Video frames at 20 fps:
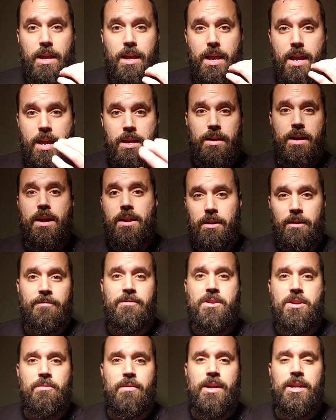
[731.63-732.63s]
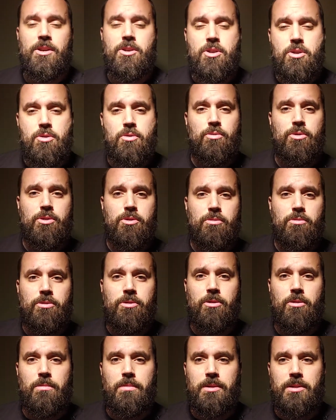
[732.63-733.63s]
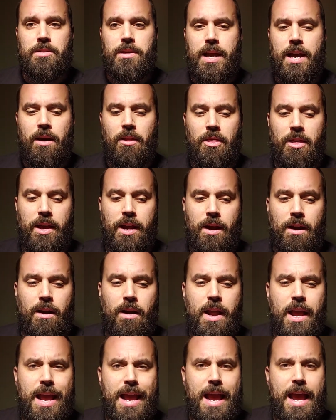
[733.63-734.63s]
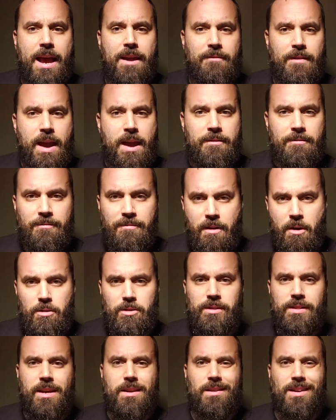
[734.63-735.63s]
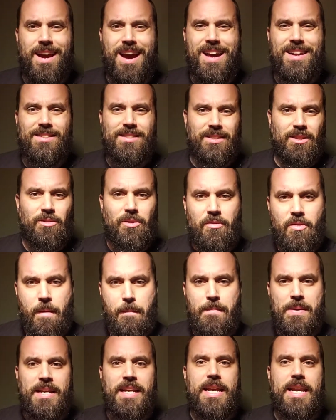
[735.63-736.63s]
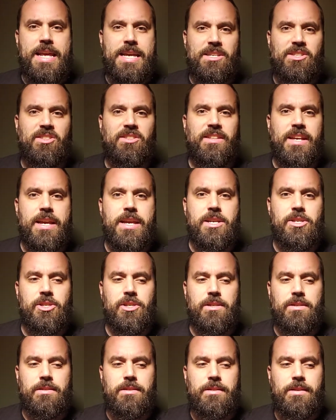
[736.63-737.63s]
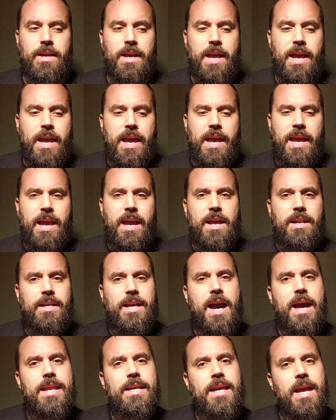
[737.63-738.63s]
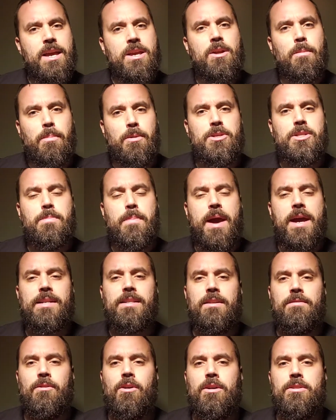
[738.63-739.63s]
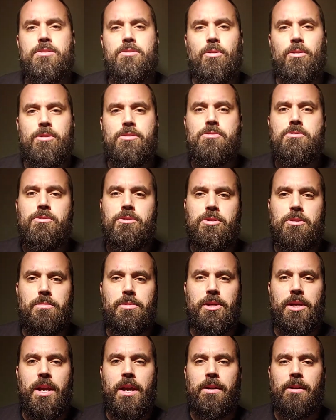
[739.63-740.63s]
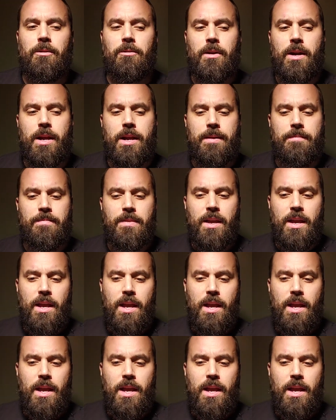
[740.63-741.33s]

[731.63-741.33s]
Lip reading: interviewing new YouTubers out there and folks that are kind of still in the beginning stages, and kind of get your perspective on your YouTube channel, right?